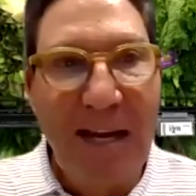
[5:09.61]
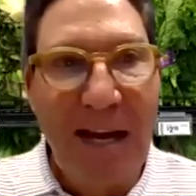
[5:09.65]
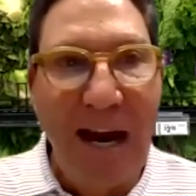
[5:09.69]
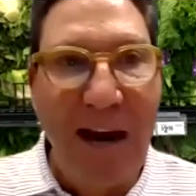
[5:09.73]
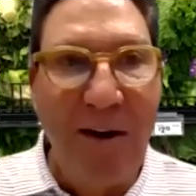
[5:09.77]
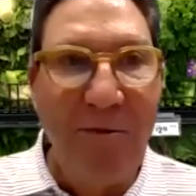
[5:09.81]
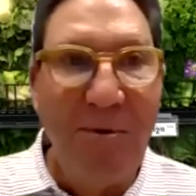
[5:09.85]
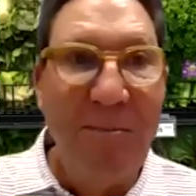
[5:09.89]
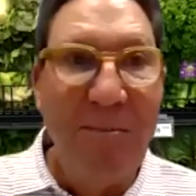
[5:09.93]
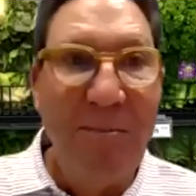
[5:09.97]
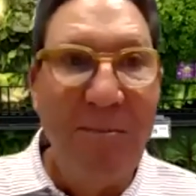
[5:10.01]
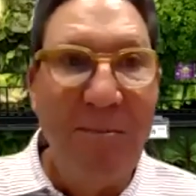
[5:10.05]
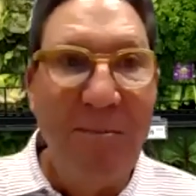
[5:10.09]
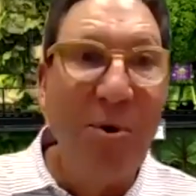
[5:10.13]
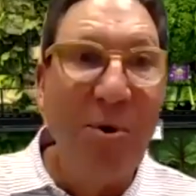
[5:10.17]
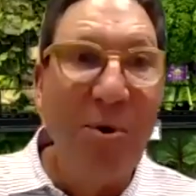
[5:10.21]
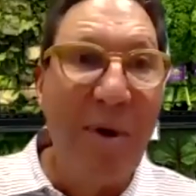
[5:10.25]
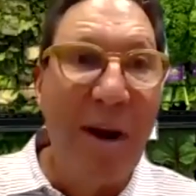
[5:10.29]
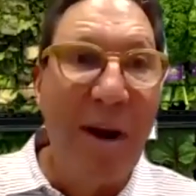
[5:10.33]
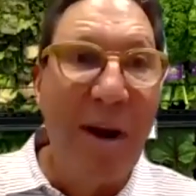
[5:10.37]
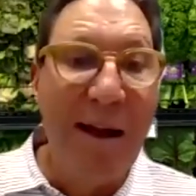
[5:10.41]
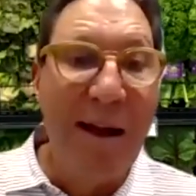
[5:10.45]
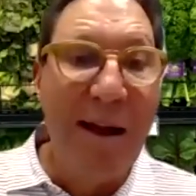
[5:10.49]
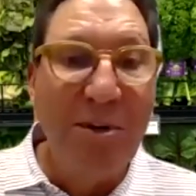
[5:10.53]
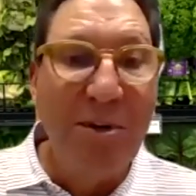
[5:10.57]
I remember
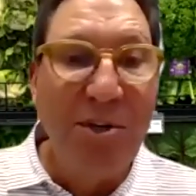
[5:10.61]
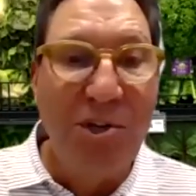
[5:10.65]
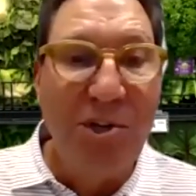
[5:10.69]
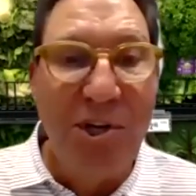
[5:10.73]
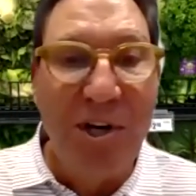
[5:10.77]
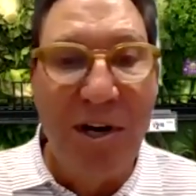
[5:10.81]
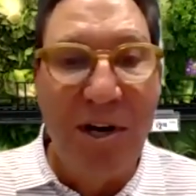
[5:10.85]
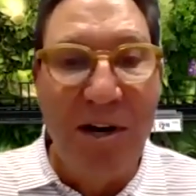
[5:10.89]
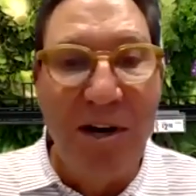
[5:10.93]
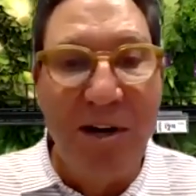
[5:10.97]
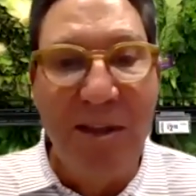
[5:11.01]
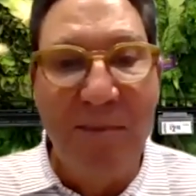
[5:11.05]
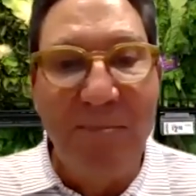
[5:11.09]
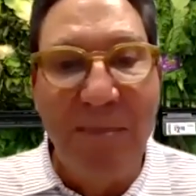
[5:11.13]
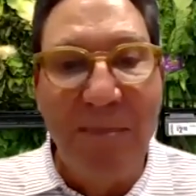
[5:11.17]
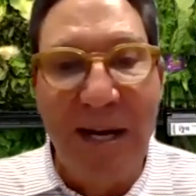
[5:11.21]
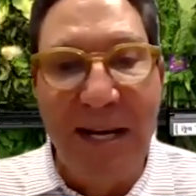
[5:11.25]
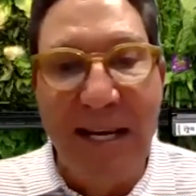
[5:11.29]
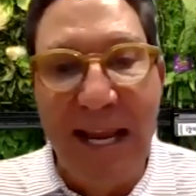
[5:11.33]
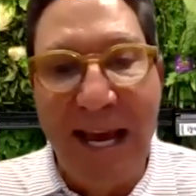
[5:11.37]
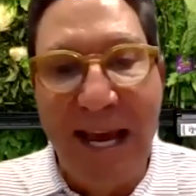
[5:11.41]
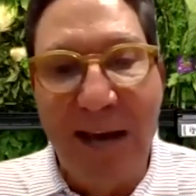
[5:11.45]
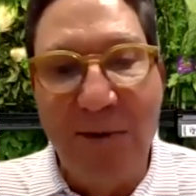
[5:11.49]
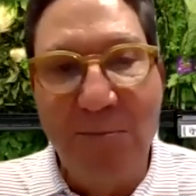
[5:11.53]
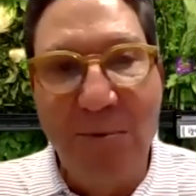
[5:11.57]
when I was young that my
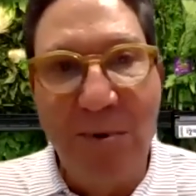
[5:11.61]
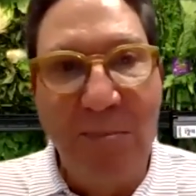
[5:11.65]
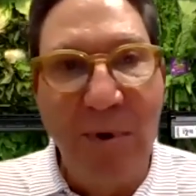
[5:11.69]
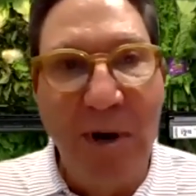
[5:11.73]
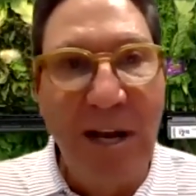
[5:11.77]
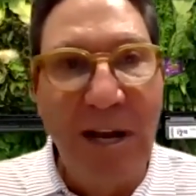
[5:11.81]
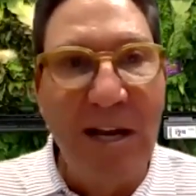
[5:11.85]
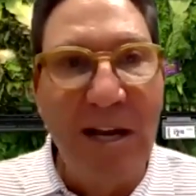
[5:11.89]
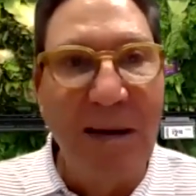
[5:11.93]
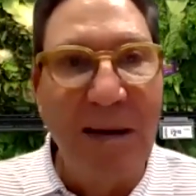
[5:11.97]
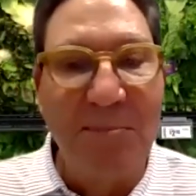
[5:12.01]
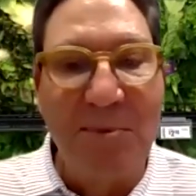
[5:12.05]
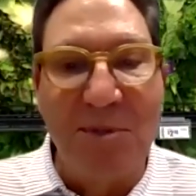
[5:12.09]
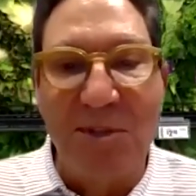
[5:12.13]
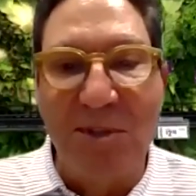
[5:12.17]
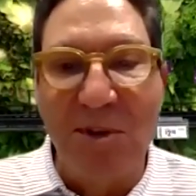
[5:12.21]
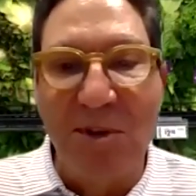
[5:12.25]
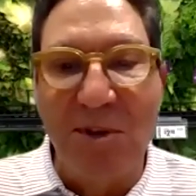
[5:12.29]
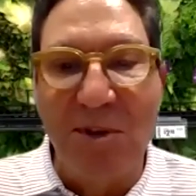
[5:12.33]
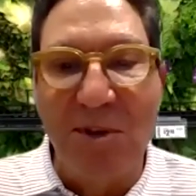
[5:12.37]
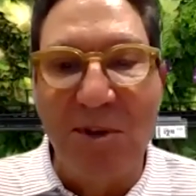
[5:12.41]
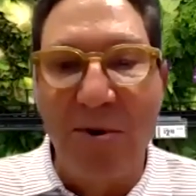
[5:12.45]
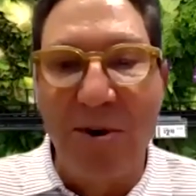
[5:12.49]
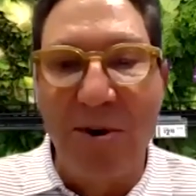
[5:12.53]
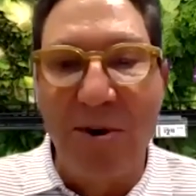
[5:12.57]
dad would break up
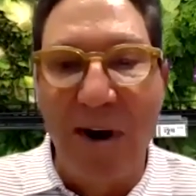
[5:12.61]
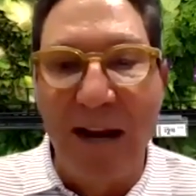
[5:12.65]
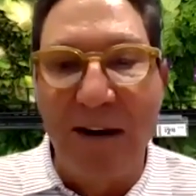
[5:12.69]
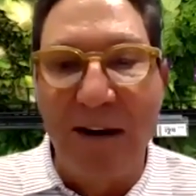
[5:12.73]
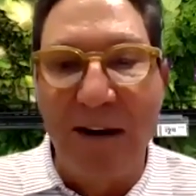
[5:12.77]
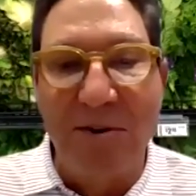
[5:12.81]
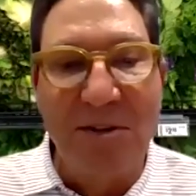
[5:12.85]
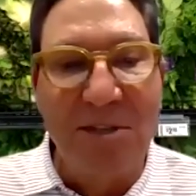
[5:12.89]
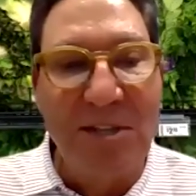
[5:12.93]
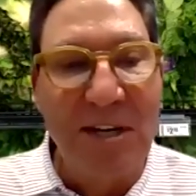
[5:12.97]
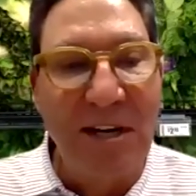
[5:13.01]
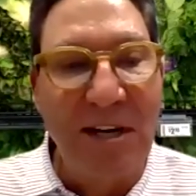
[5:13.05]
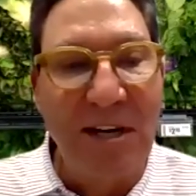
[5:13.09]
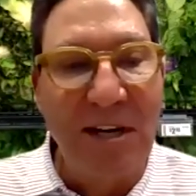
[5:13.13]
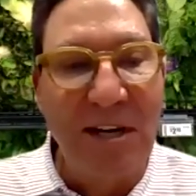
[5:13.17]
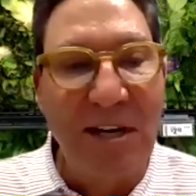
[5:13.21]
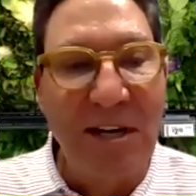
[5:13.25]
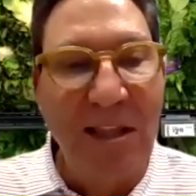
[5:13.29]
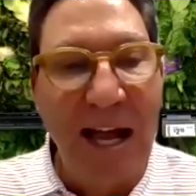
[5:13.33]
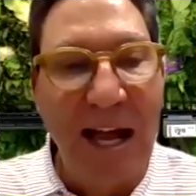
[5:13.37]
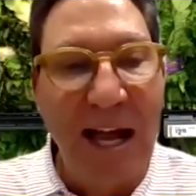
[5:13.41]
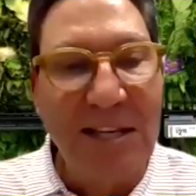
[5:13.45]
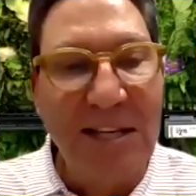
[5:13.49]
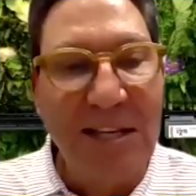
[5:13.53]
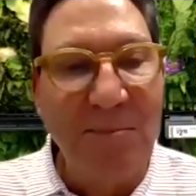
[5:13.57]
soda crackers in a
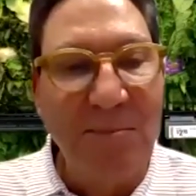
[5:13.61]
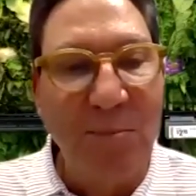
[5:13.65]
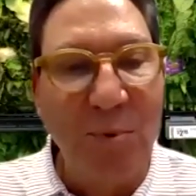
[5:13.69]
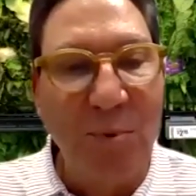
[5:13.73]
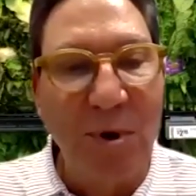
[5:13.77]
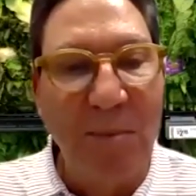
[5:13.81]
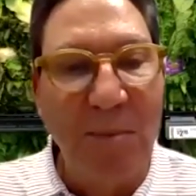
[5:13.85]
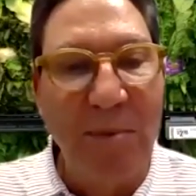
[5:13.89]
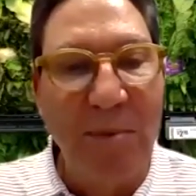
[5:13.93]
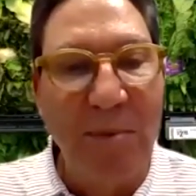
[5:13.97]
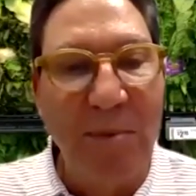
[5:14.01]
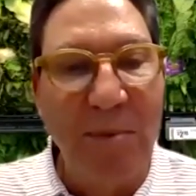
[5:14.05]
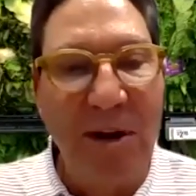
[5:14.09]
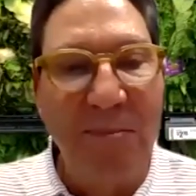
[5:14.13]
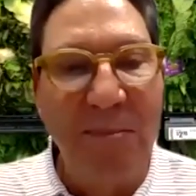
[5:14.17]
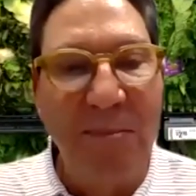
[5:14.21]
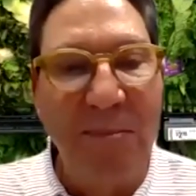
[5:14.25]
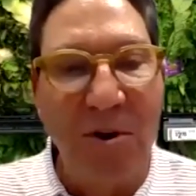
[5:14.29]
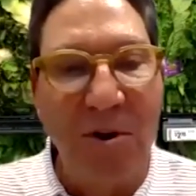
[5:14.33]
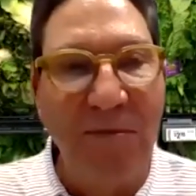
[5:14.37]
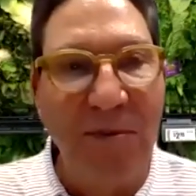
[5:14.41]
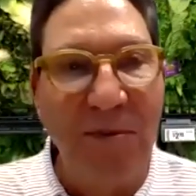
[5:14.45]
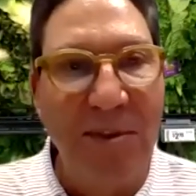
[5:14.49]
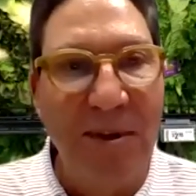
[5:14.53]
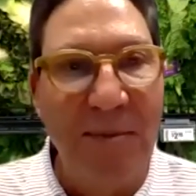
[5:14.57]
glass and pour
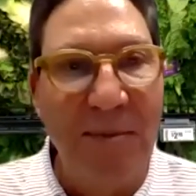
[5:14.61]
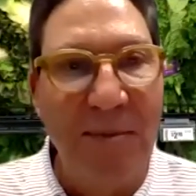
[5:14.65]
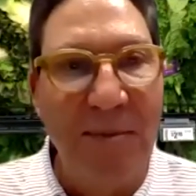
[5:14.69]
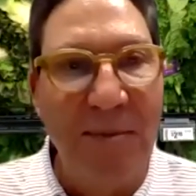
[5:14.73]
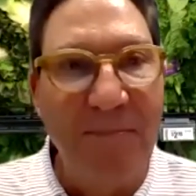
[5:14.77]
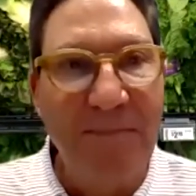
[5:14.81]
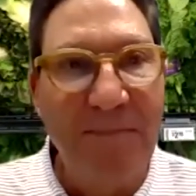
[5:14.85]
buttermilk over them.